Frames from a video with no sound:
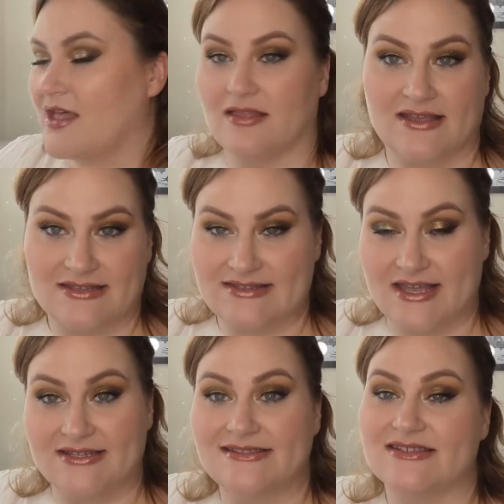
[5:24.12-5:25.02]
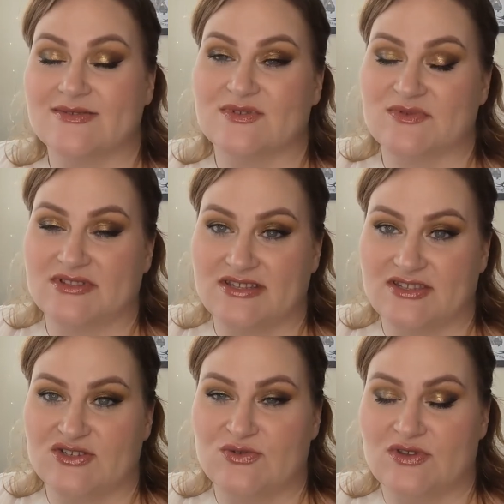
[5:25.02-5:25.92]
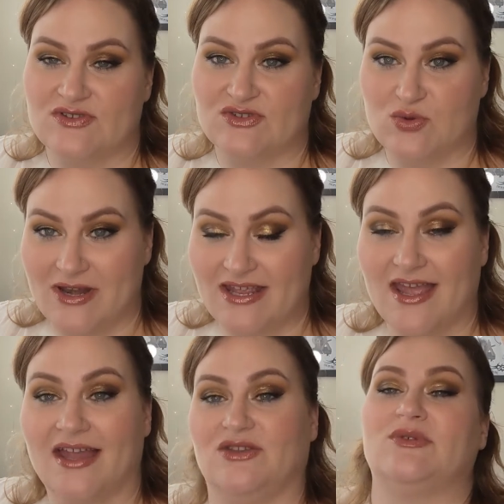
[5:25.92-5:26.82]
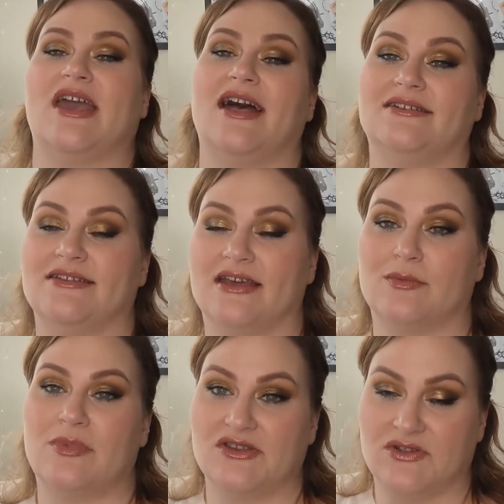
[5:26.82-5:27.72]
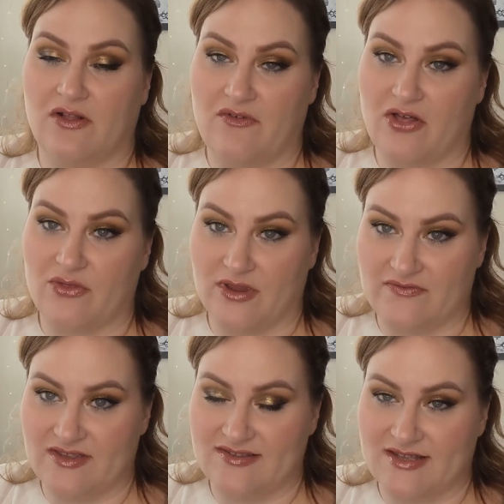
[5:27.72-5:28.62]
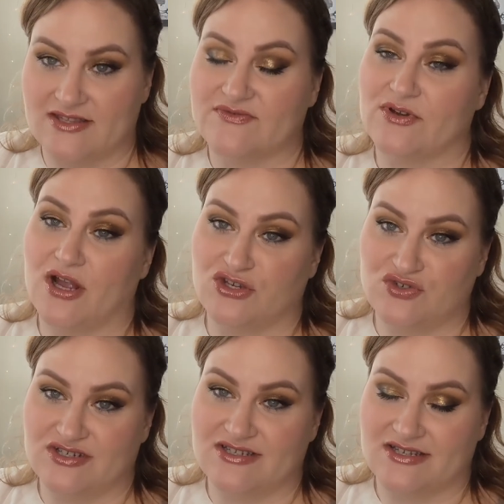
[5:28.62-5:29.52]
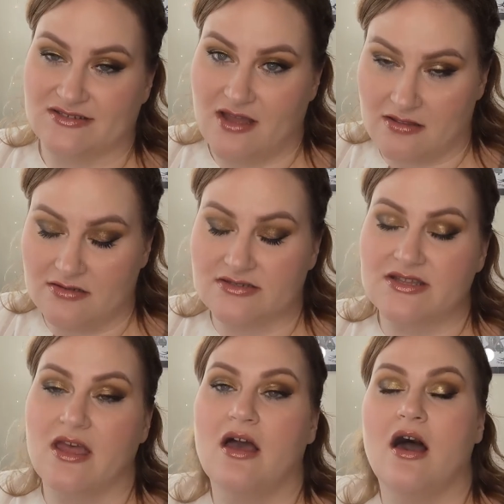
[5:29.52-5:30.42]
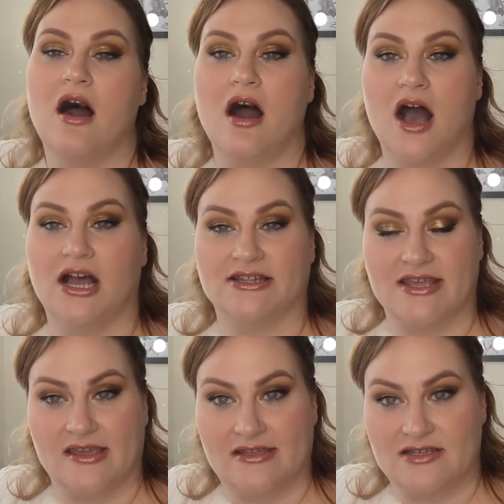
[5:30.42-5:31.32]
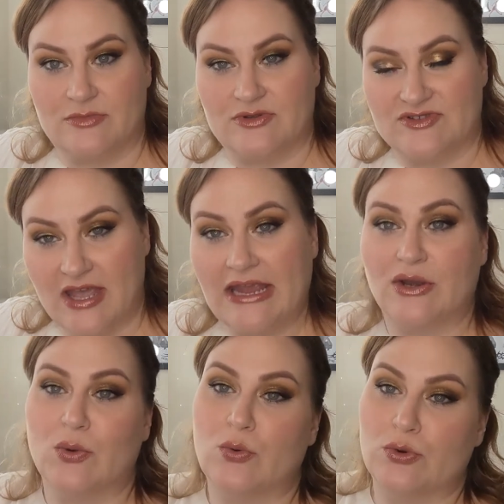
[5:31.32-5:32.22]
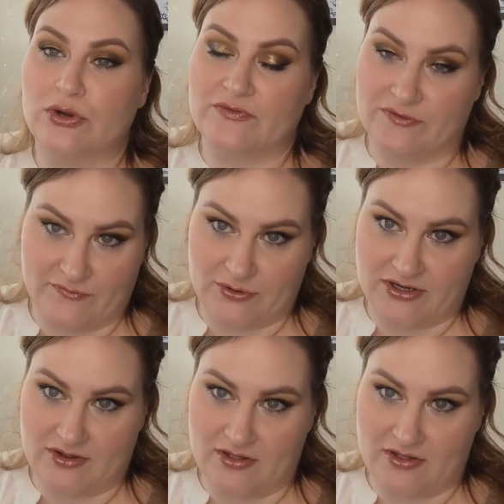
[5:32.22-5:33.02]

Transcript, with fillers: Like I said, this was released in 2020, and you can get a bundle of all three of these scents for $110 on KKW site or for $40